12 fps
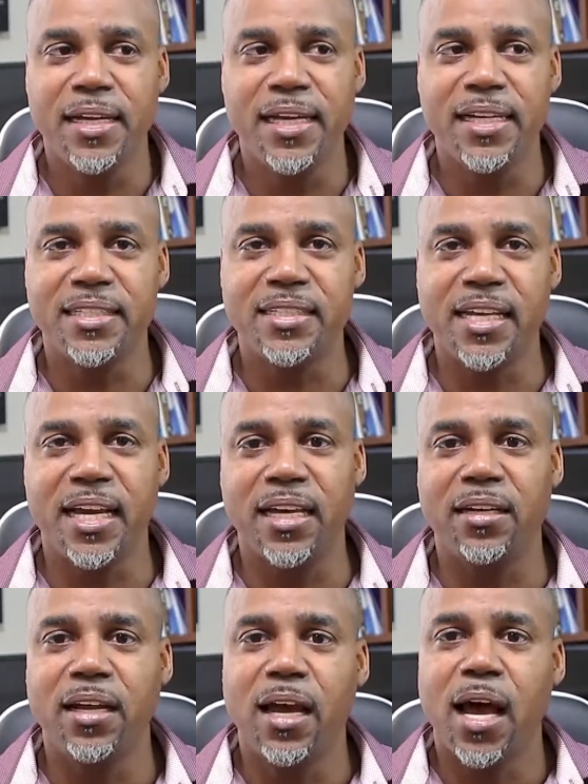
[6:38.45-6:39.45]
is
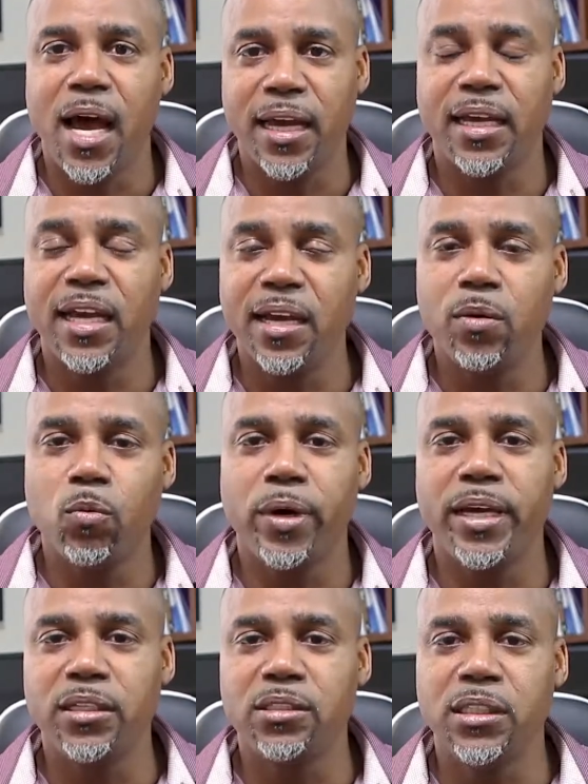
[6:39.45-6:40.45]
that I can't
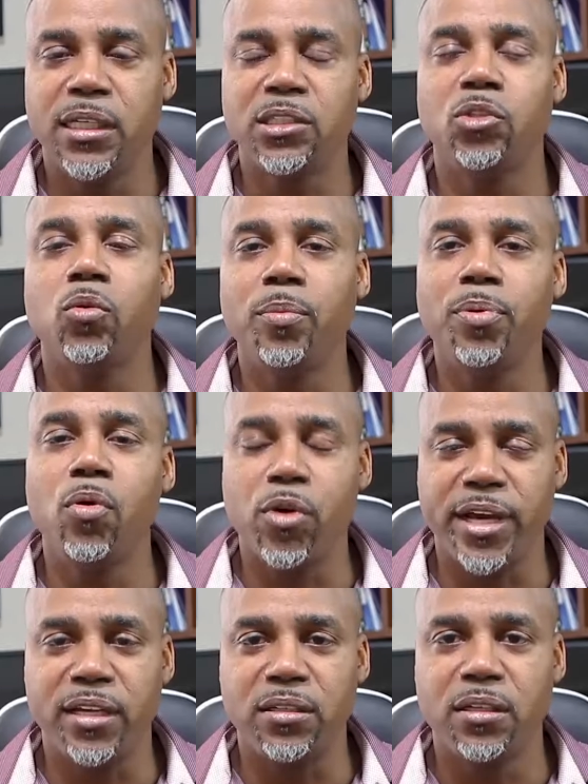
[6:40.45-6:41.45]
wait to get to a
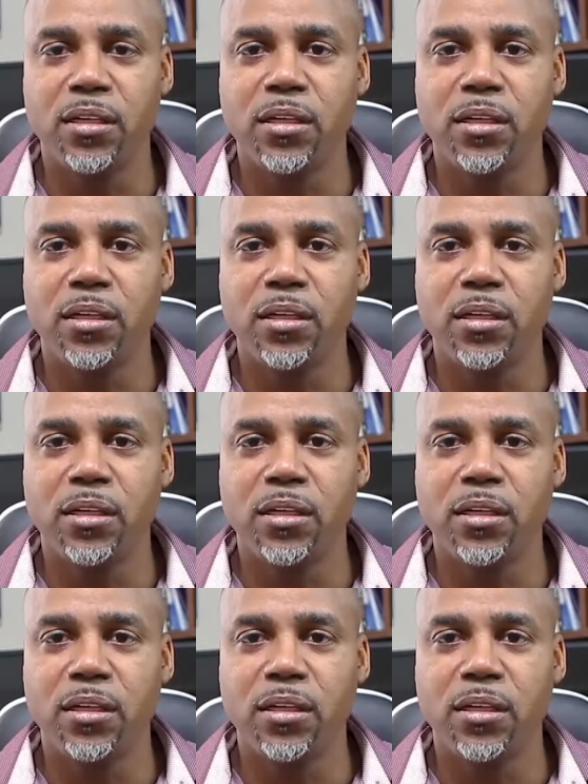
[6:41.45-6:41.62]
point